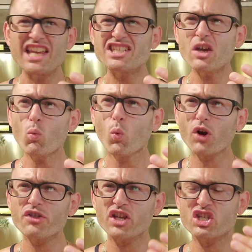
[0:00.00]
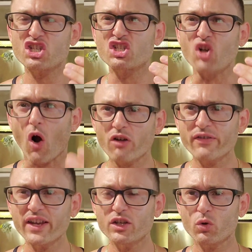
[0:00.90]
Is it worth
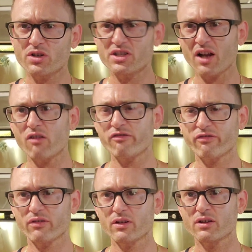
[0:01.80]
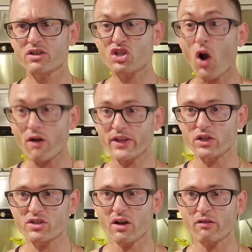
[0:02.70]
starving yourself
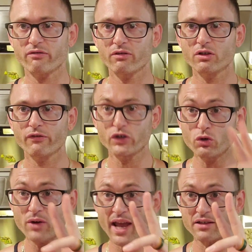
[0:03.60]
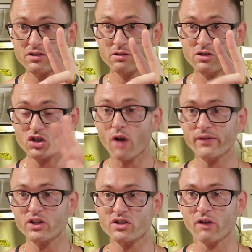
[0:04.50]
starving yourself for two days,
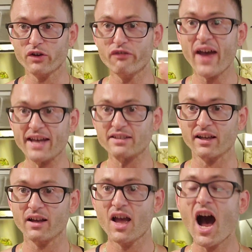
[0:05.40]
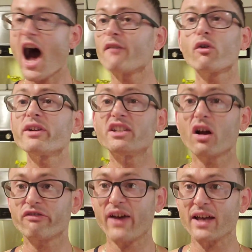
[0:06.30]
starving yourself. You're fasting. I've already
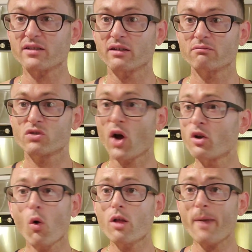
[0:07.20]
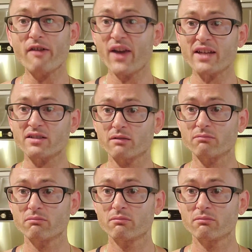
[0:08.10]
done fasting, so I know all about fasting.